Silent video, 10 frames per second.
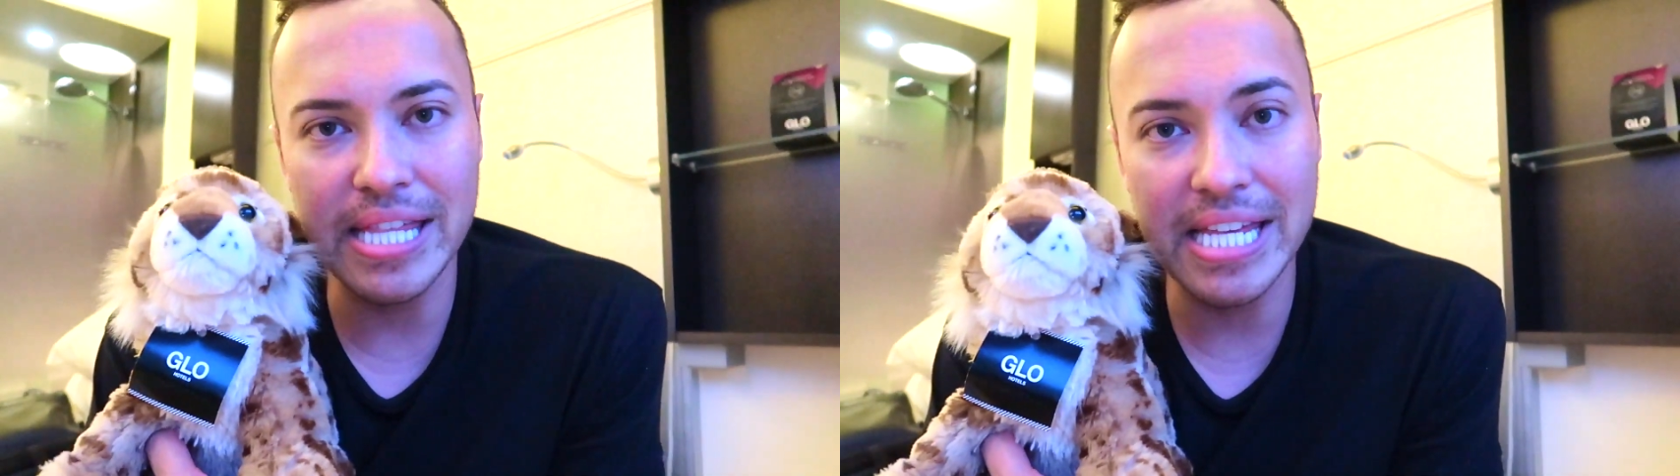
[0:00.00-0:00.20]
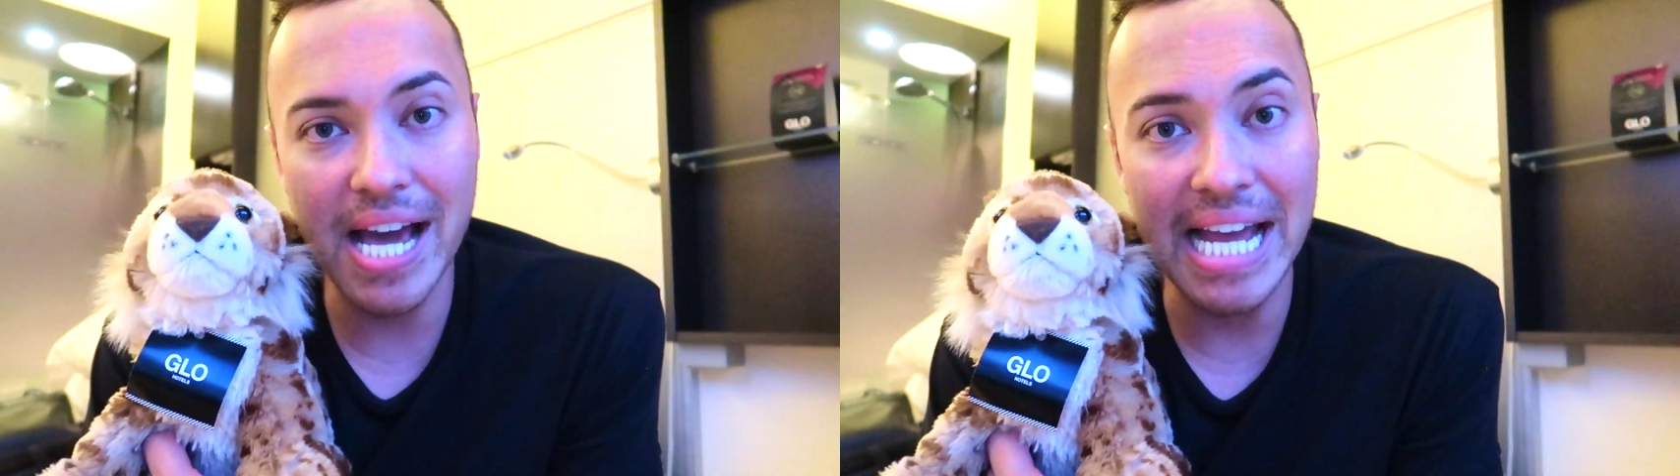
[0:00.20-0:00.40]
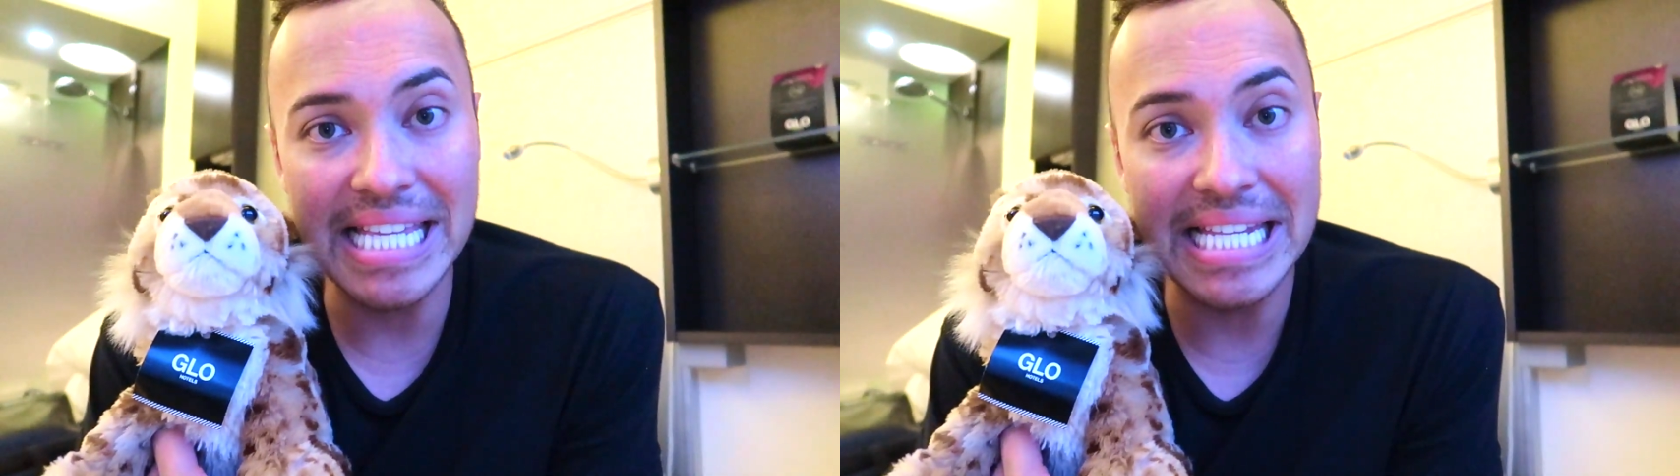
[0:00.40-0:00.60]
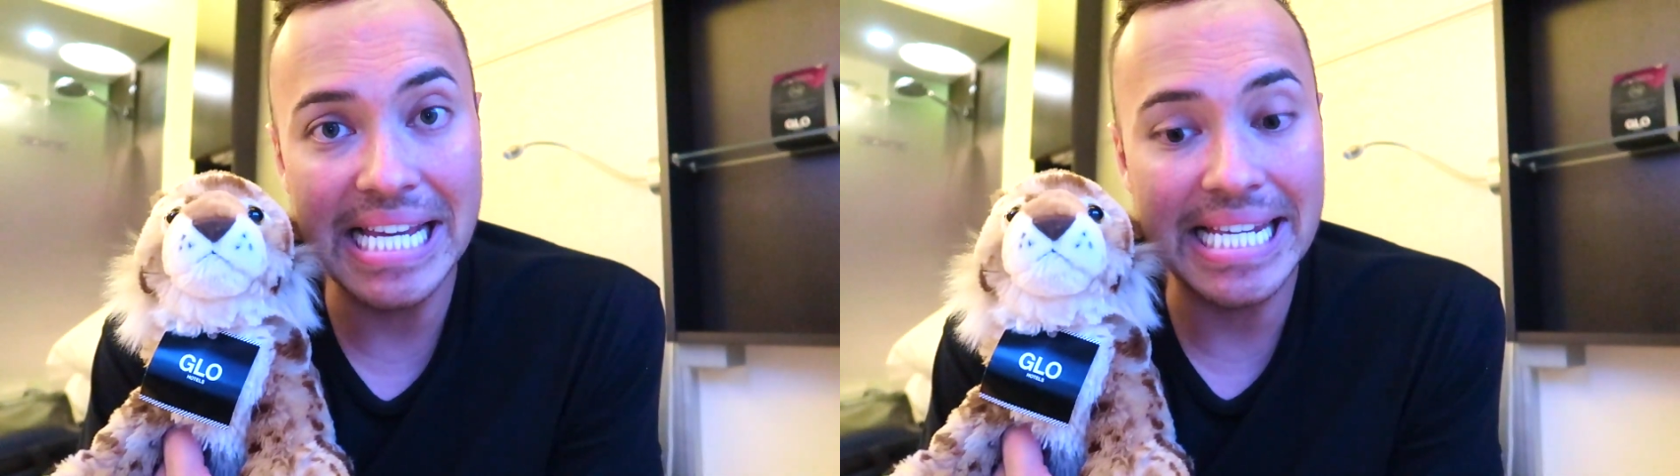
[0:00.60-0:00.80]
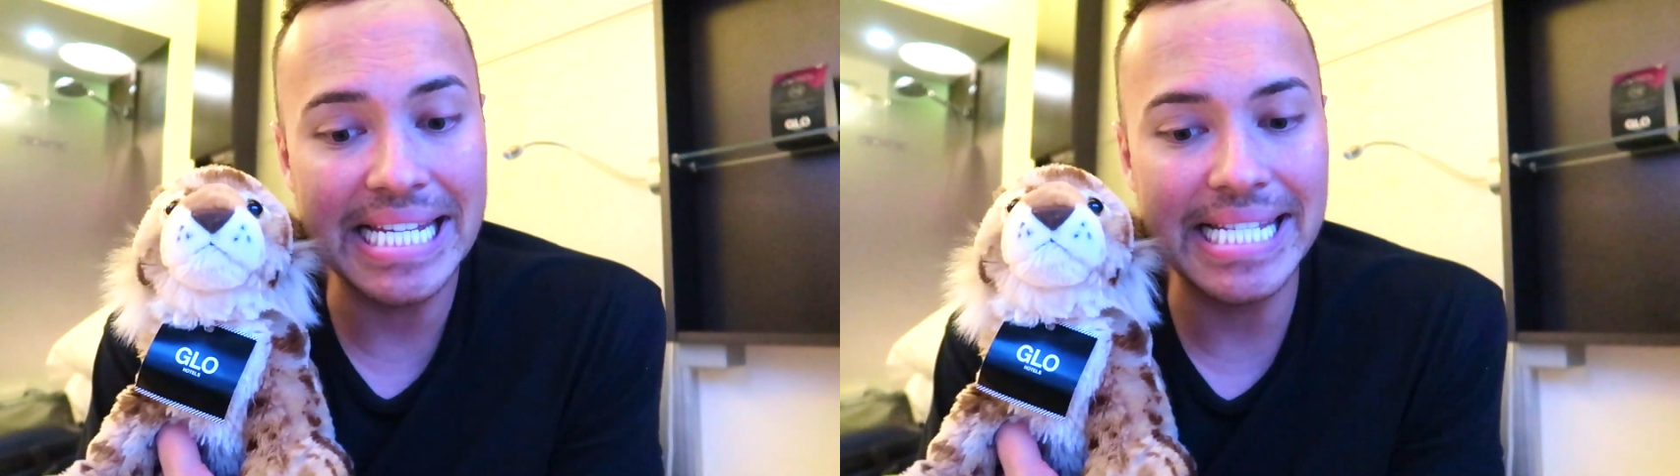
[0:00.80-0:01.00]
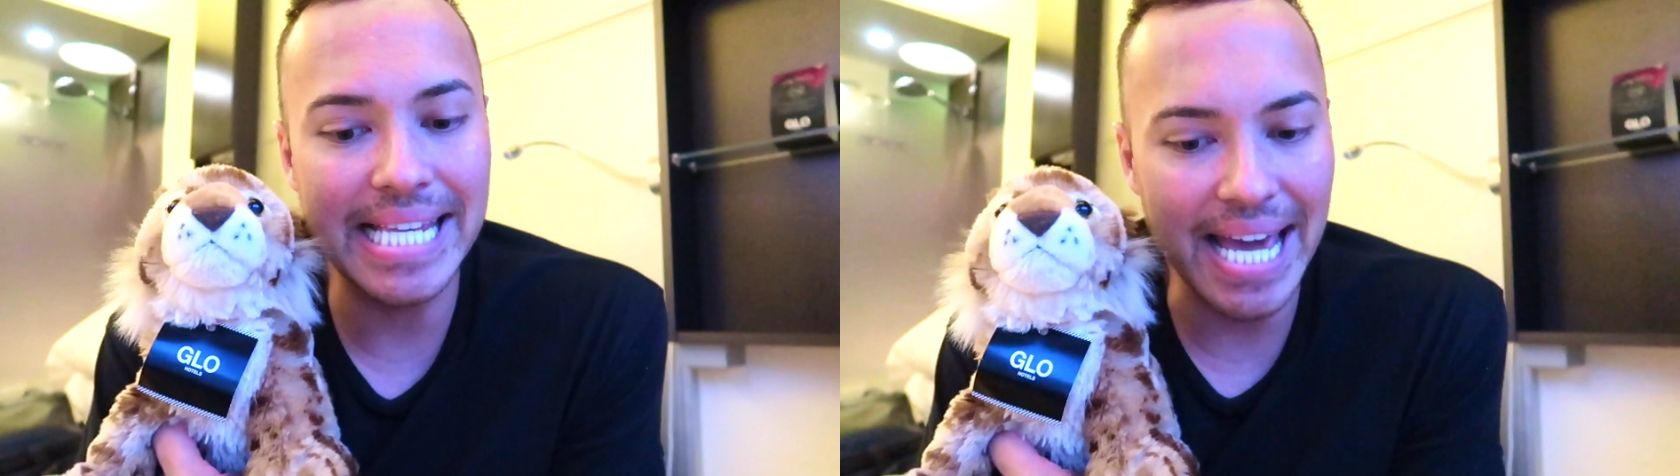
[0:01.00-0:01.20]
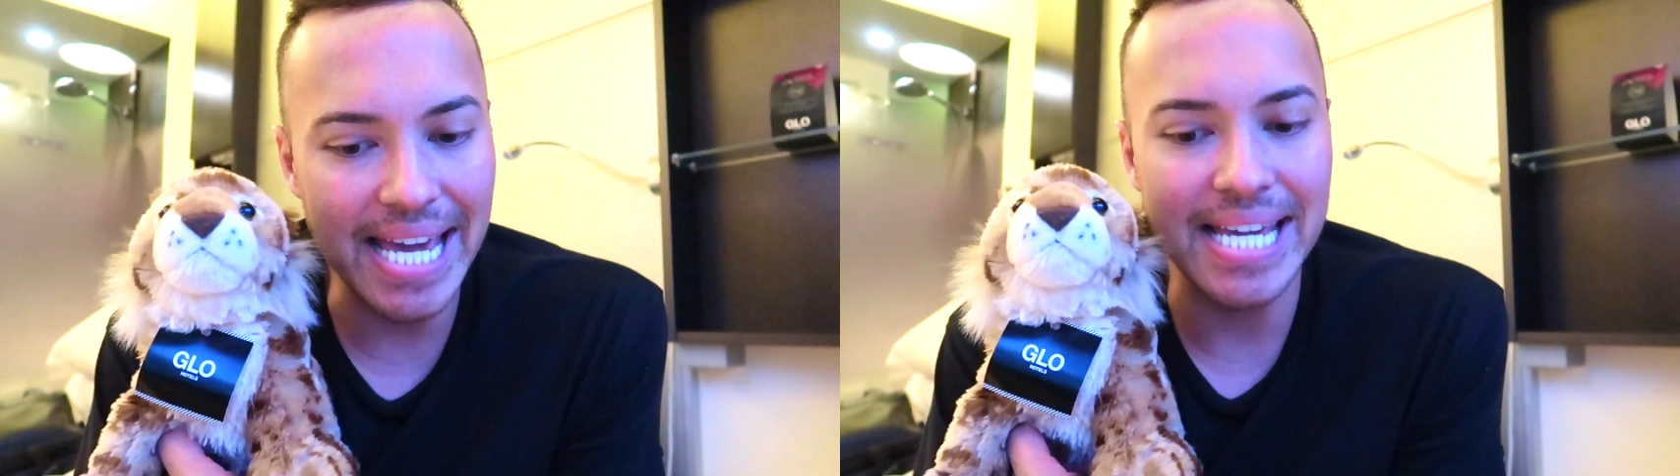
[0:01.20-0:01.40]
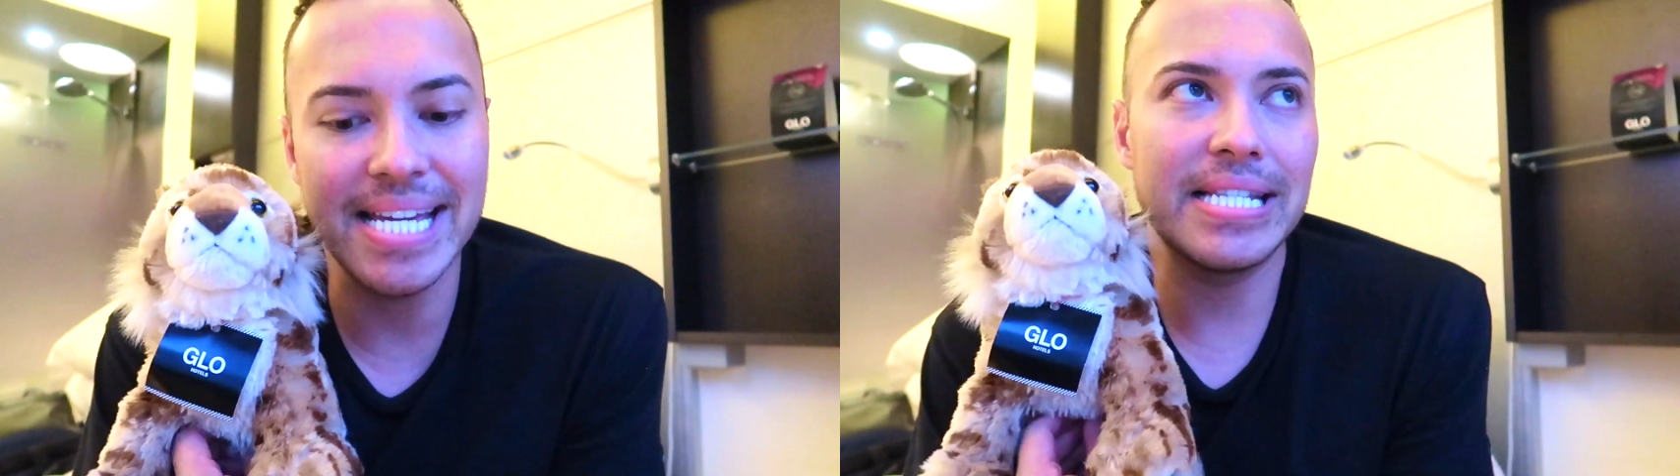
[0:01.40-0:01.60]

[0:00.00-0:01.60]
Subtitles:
that I did in a day.